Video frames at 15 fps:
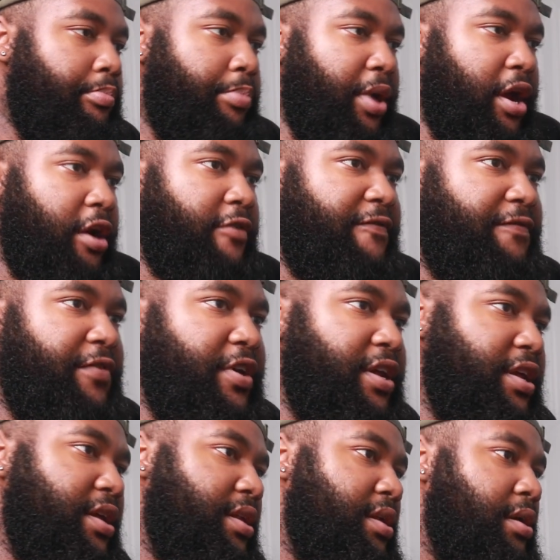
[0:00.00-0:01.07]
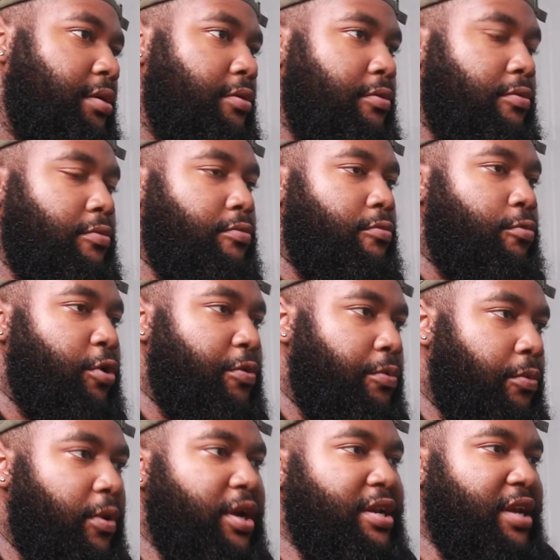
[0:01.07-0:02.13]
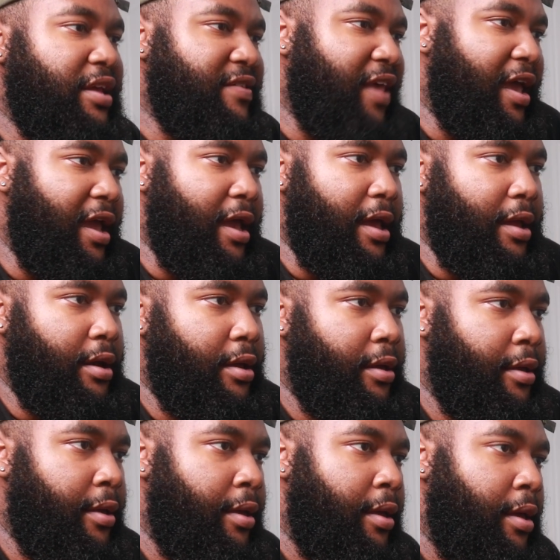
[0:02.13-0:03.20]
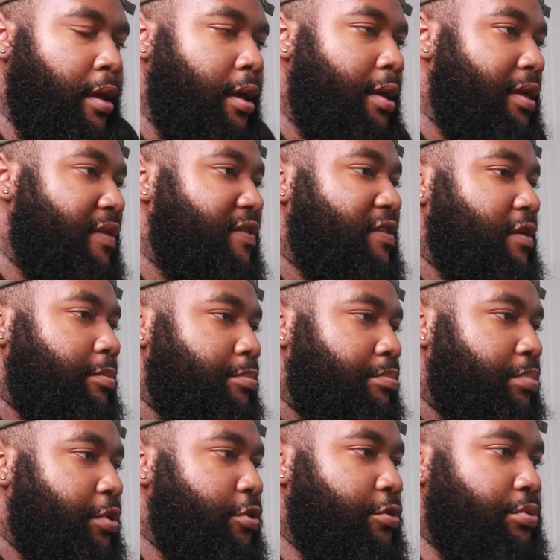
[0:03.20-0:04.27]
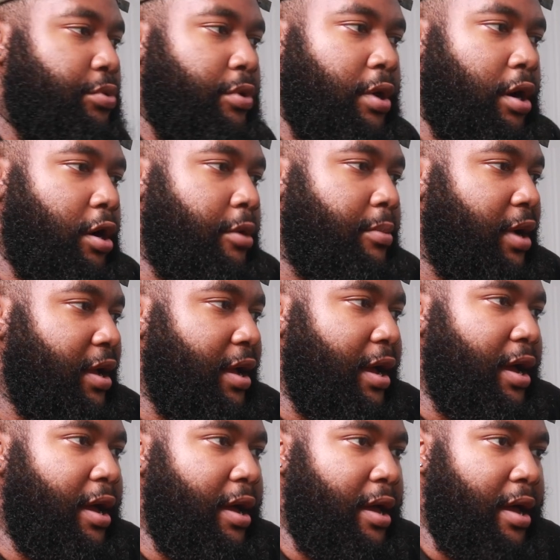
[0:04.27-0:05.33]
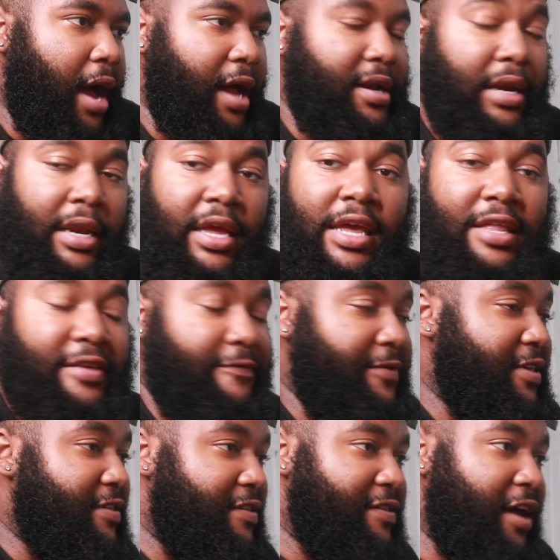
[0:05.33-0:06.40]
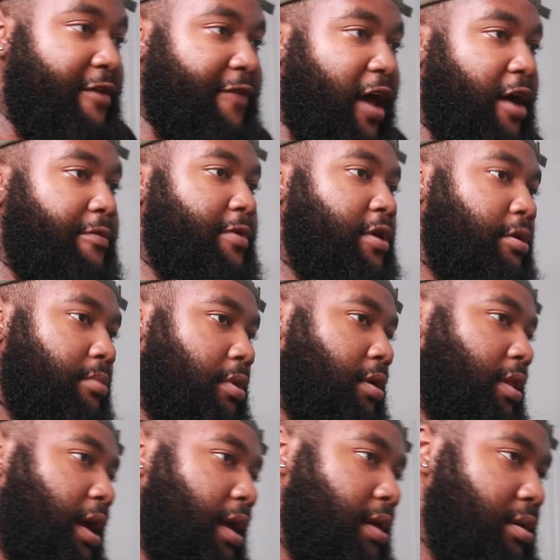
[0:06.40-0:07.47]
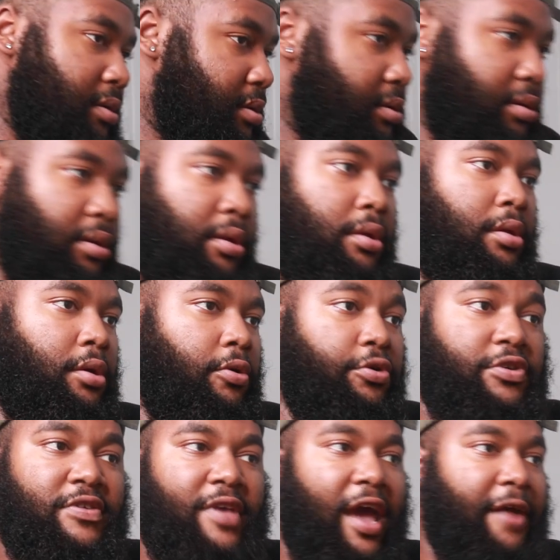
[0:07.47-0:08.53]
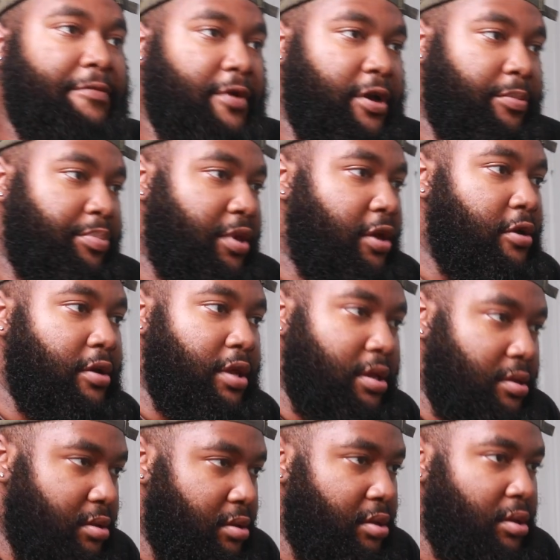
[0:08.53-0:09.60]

Barefooted with wood in his hand. This is a beautiful. Oh my God, I need to visit South Africa, bro. Like, or just Africa, period.